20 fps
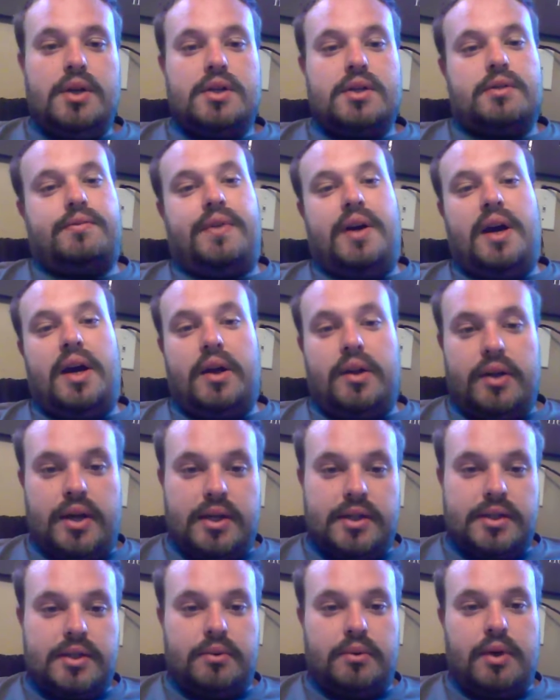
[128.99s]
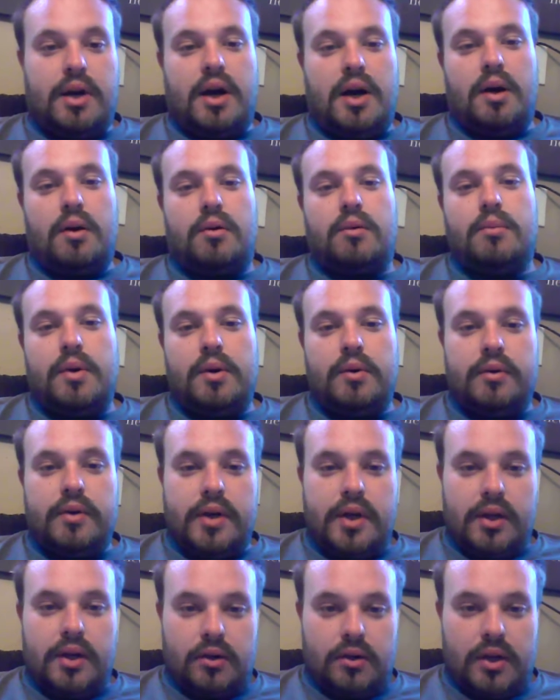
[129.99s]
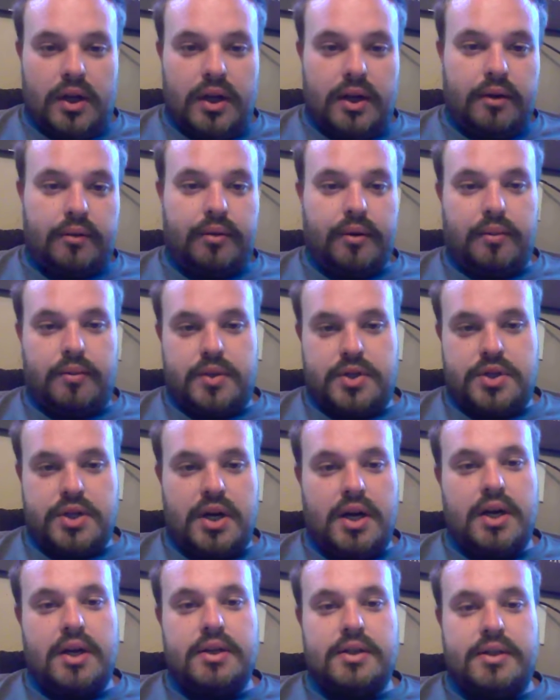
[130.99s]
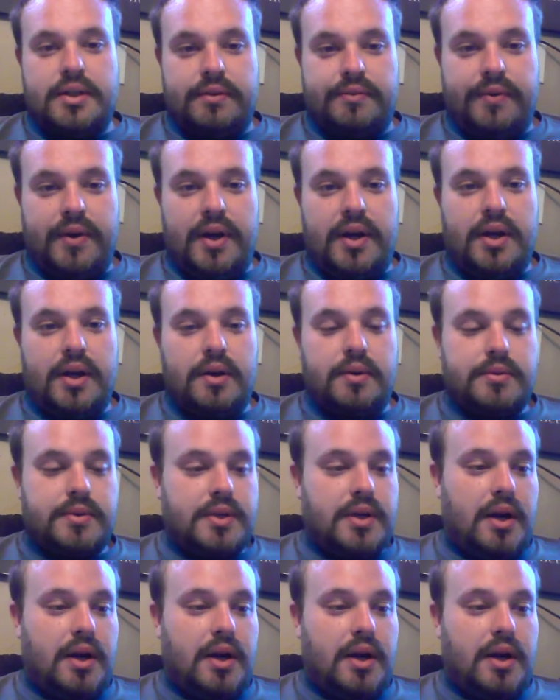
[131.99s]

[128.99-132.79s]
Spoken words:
So finally I said, well, I'll remove another link from the chain, see if that helps.